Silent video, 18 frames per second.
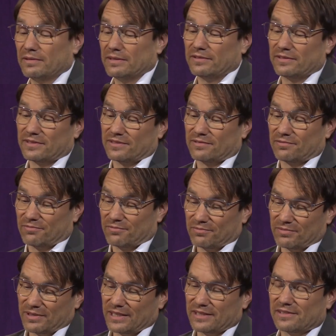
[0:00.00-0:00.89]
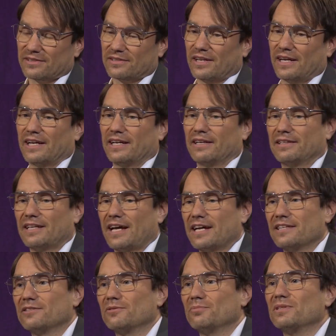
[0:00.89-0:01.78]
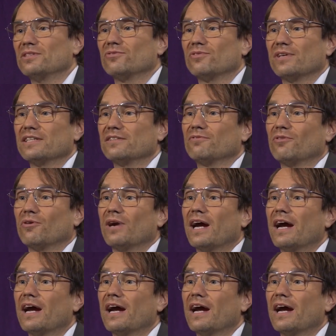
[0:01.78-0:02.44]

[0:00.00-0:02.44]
it has to be stressed for